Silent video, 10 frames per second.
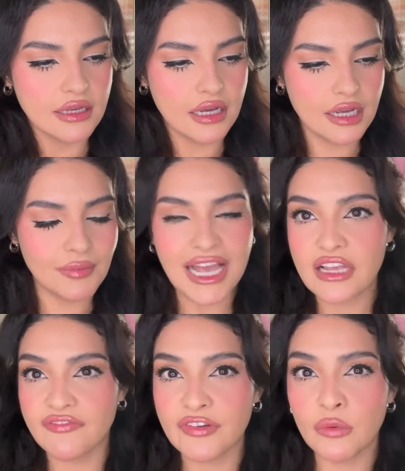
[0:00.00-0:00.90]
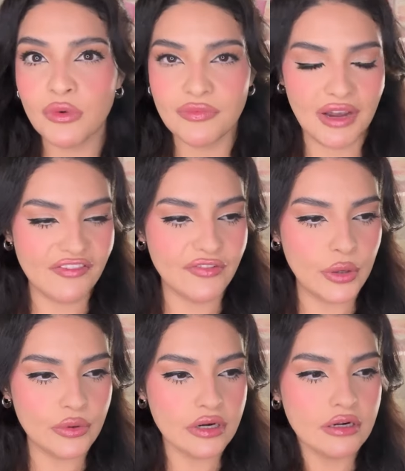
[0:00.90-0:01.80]
I film with my
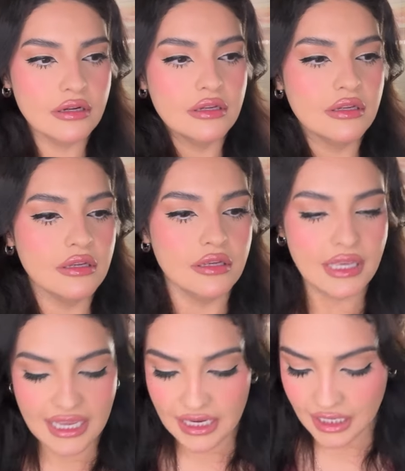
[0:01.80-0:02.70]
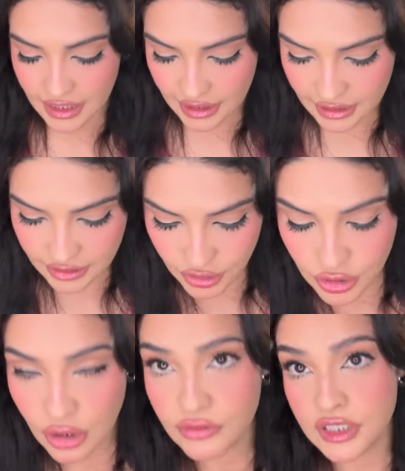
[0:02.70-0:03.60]
phone, and you know,